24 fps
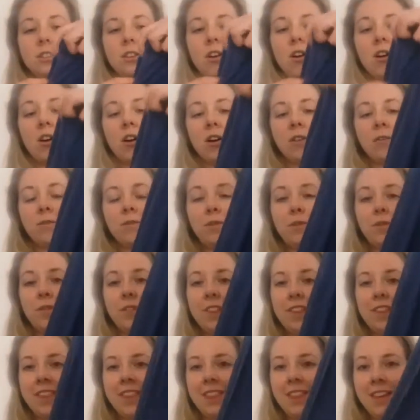off
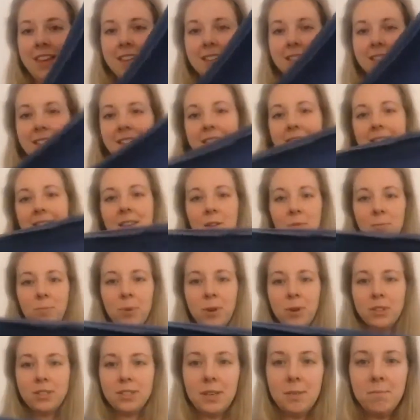this
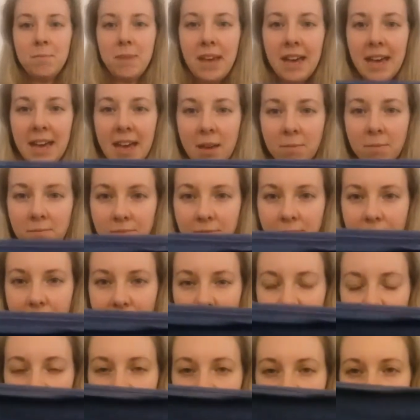bottom hem
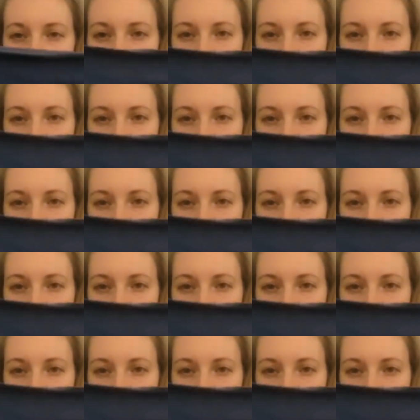just because it's